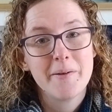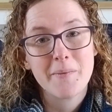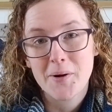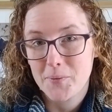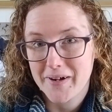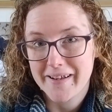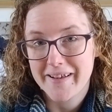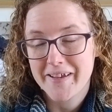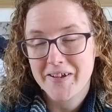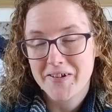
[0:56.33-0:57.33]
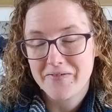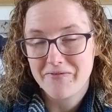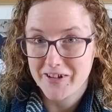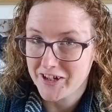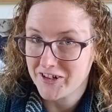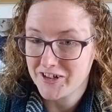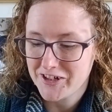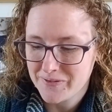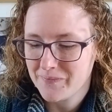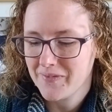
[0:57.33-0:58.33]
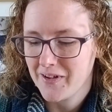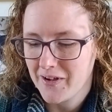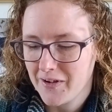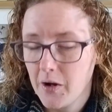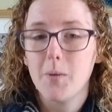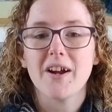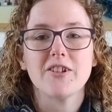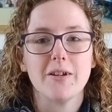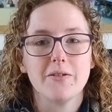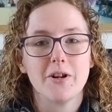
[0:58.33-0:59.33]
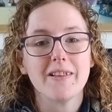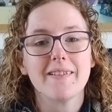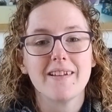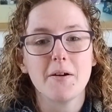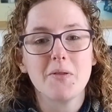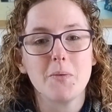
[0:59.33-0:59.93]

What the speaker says: my one finish. Oh, actually, no, let's start